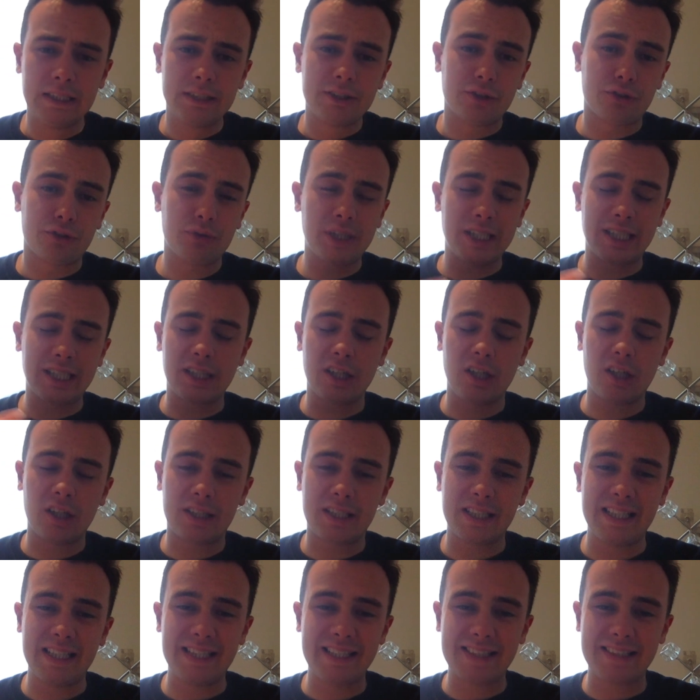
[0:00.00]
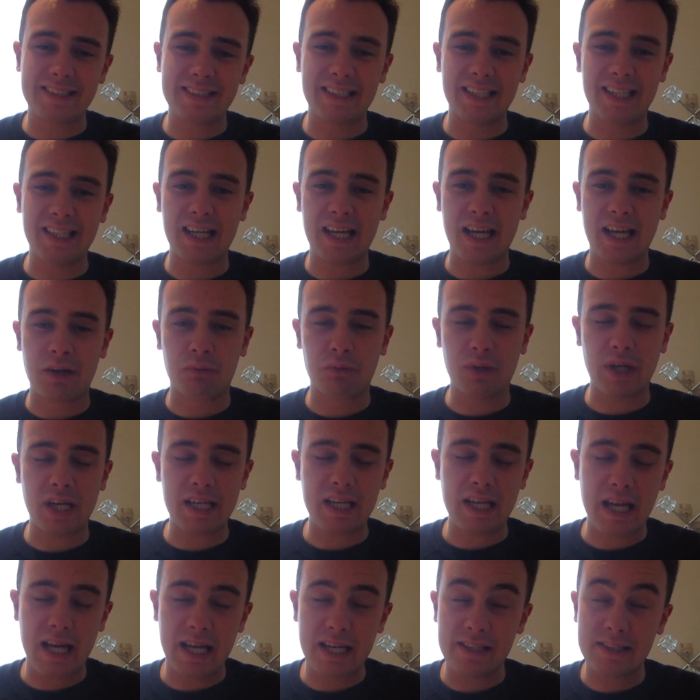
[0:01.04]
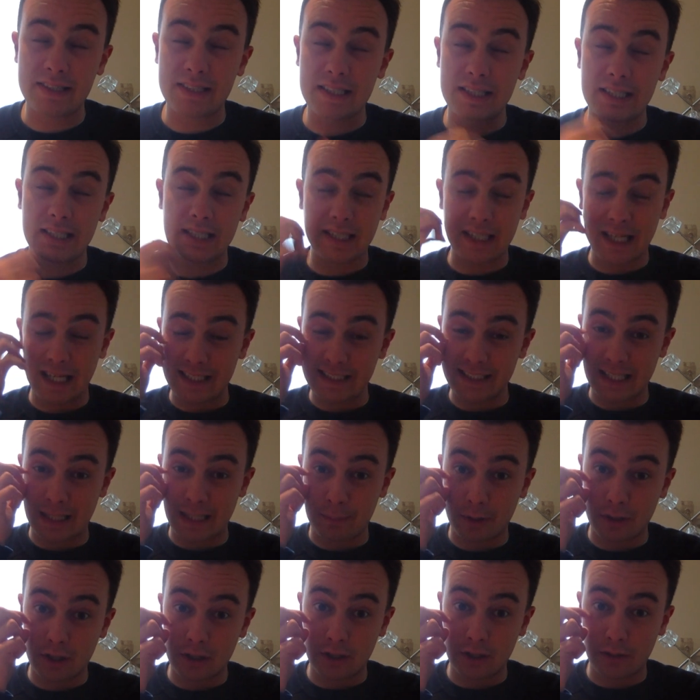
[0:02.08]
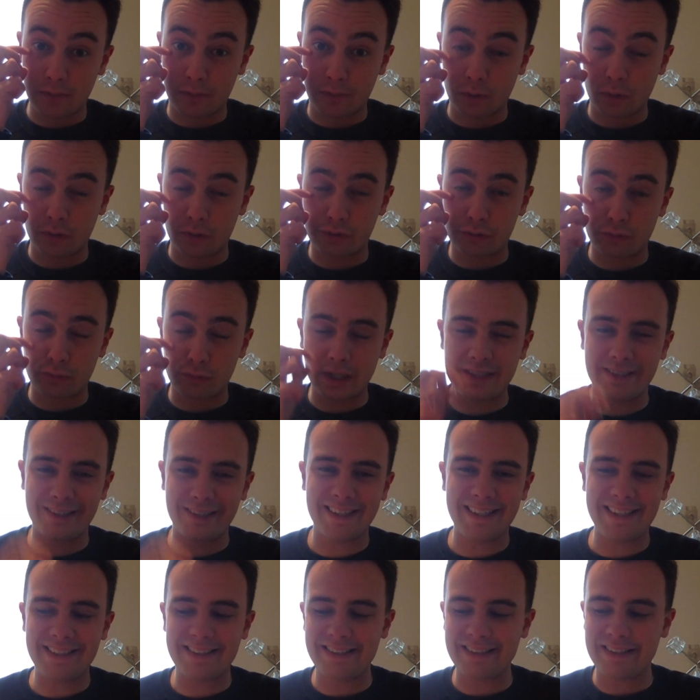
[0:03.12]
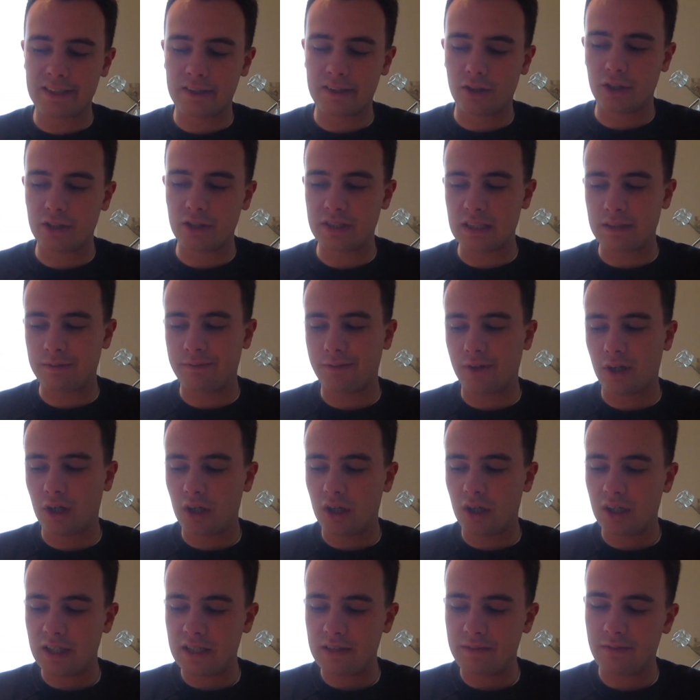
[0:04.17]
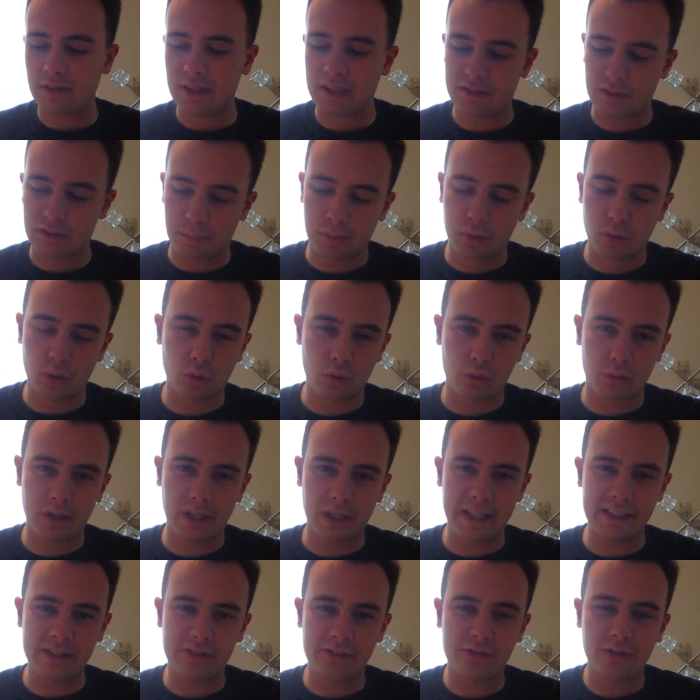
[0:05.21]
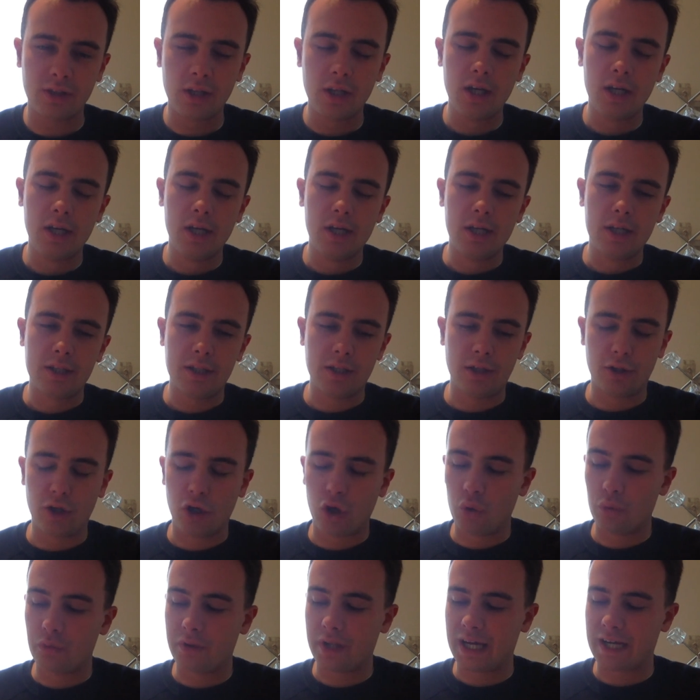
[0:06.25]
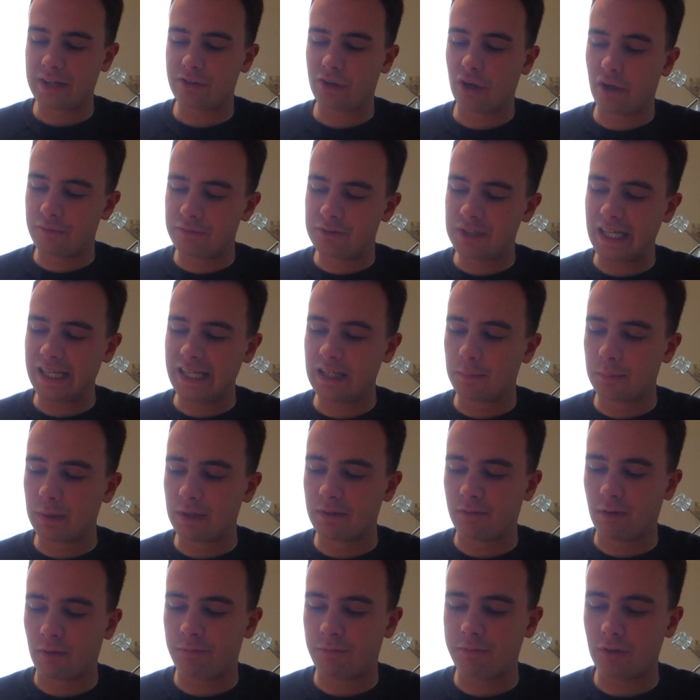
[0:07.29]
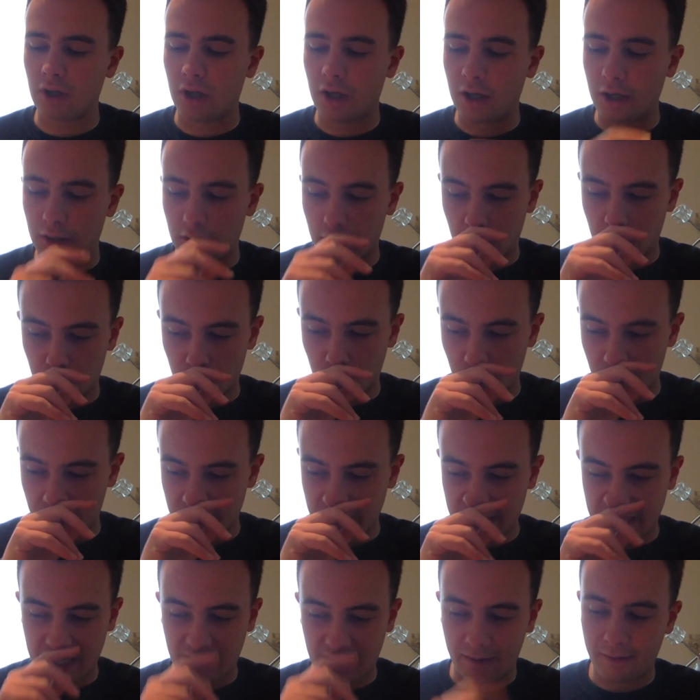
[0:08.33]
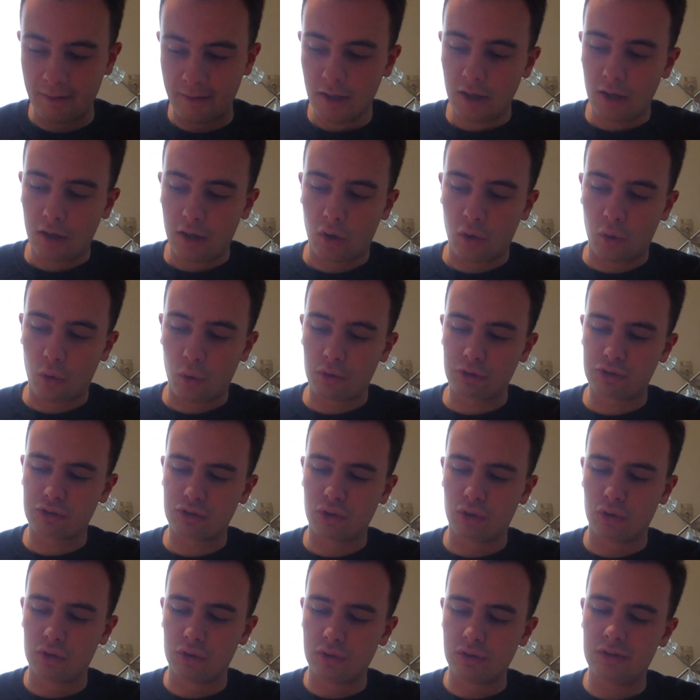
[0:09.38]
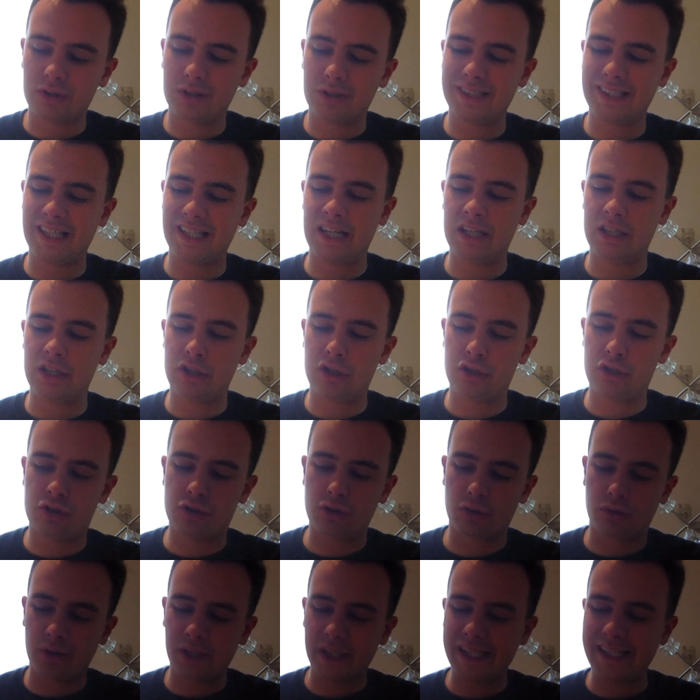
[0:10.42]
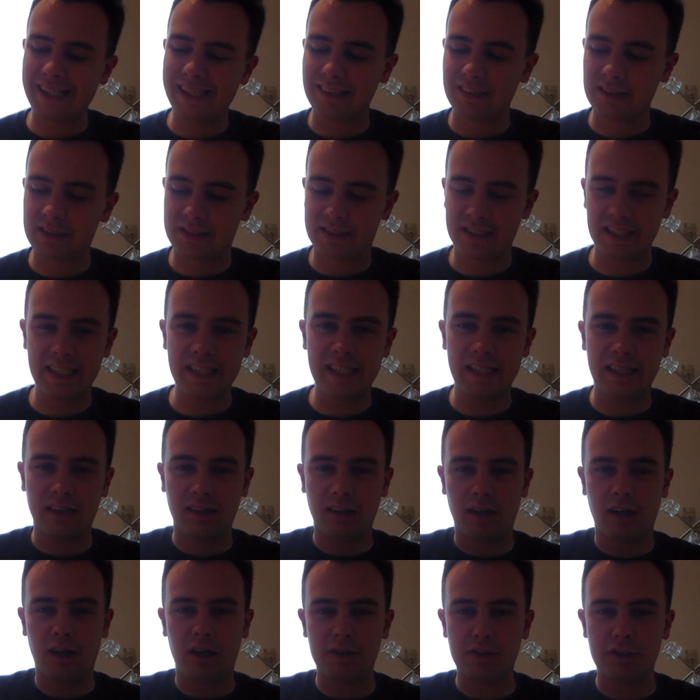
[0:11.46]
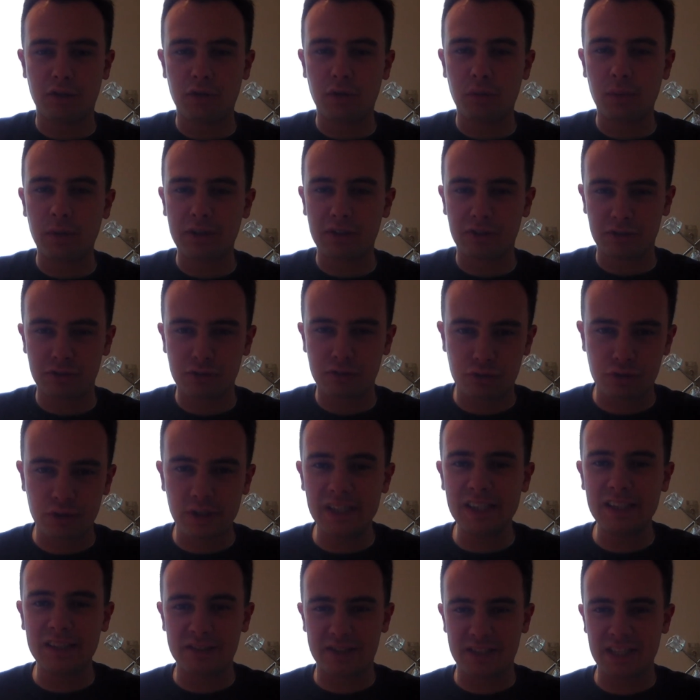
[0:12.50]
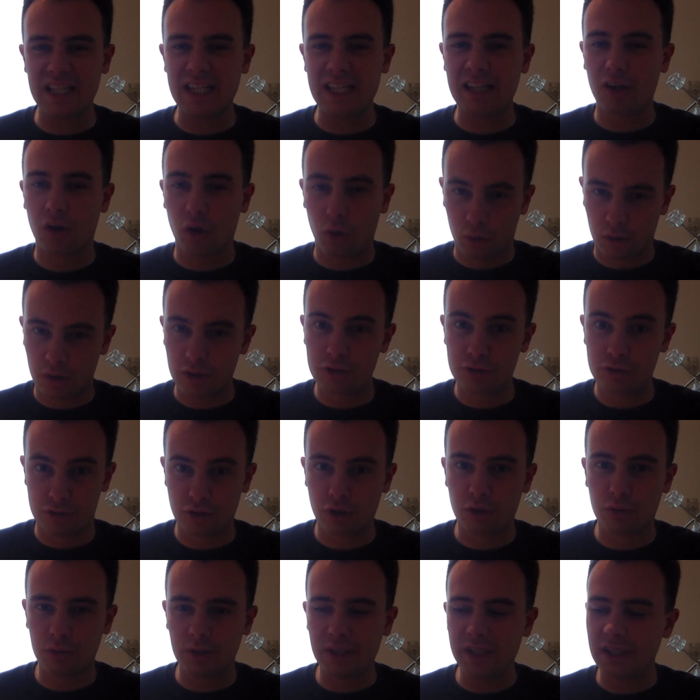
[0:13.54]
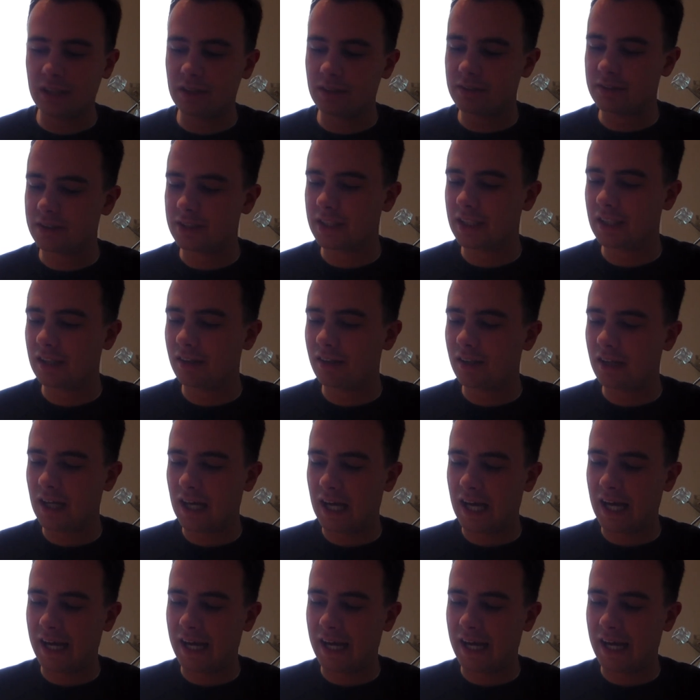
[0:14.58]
The 3 o'clock is a handicap hurdle for horses rated 80 to 95. It's a poor race. You know that. I've taken a bit of a flyer on one here, a horse called Dreel Deal. I don't know whether it's Dreel Deal or Dreel Deal.